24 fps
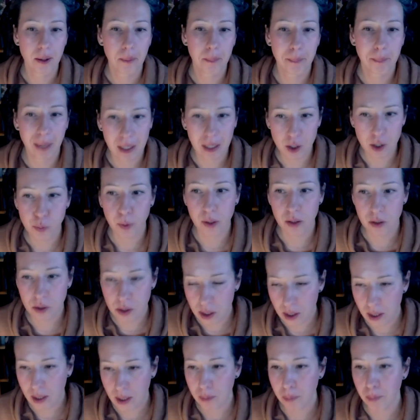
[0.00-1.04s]
management
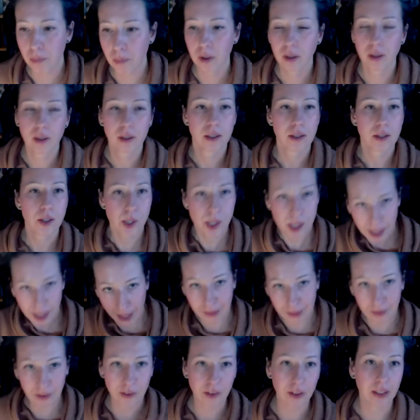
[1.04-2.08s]
team
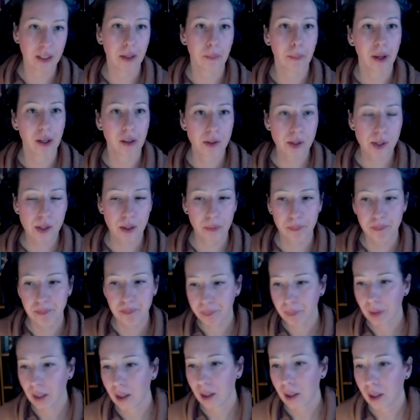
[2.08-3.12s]
scattered in amongst them.
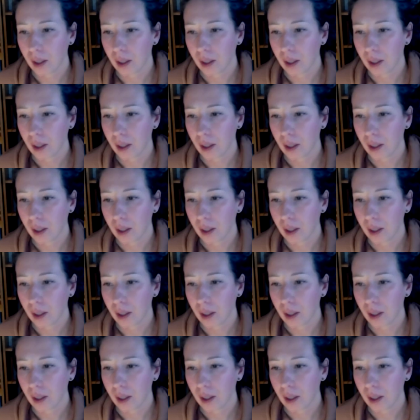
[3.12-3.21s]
